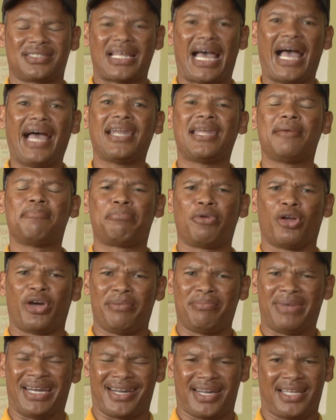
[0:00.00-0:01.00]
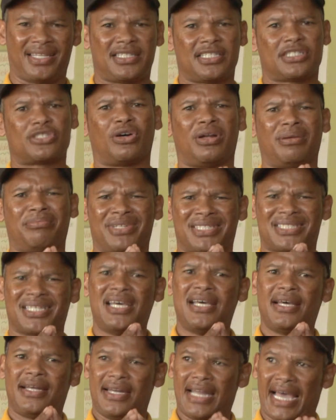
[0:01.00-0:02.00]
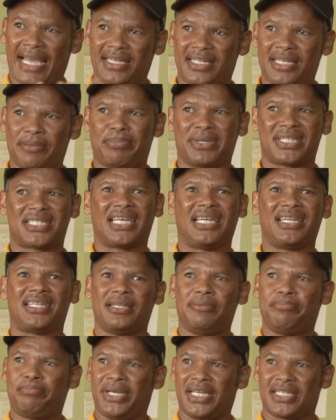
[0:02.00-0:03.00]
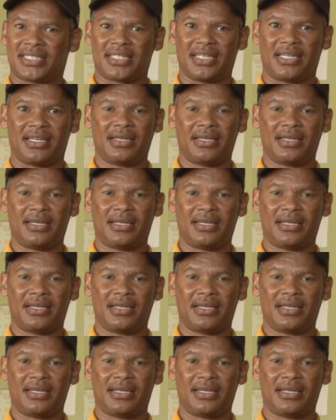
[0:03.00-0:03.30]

Unemployment rate is almost 90% in Pearston.